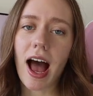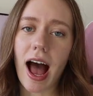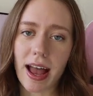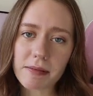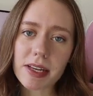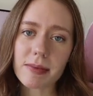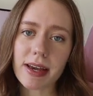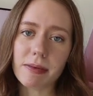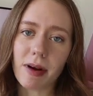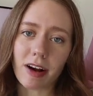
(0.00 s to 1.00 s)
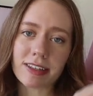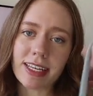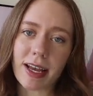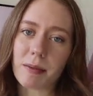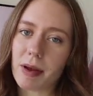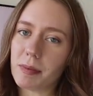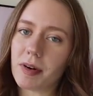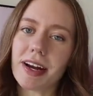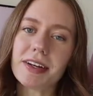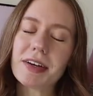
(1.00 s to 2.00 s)
I'm going to be unboxing my
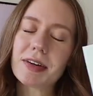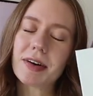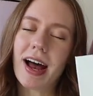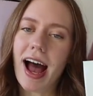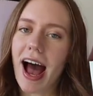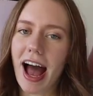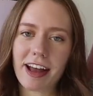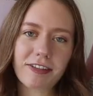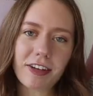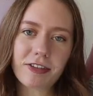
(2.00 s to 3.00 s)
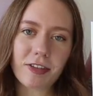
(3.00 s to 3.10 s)
brand new iPhone